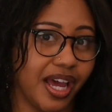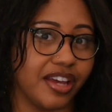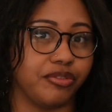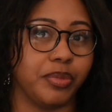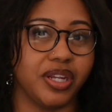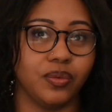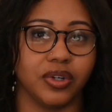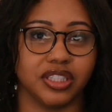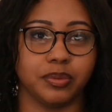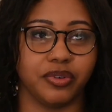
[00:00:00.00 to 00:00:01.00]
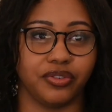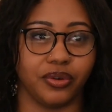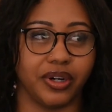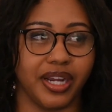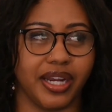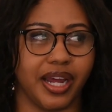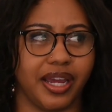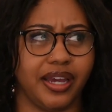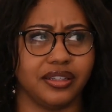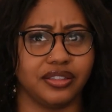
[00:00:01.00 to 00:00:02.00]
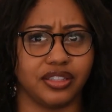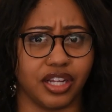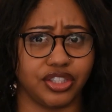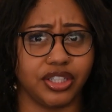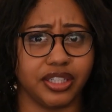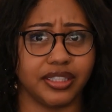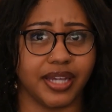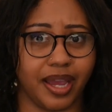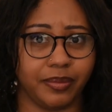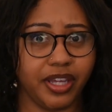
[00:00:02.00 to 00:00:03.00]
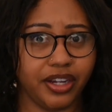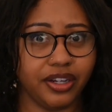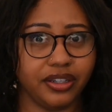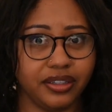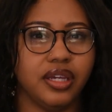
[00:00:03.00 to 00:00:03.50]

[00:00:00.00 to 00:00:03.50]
I've been once before and I had such a good time there.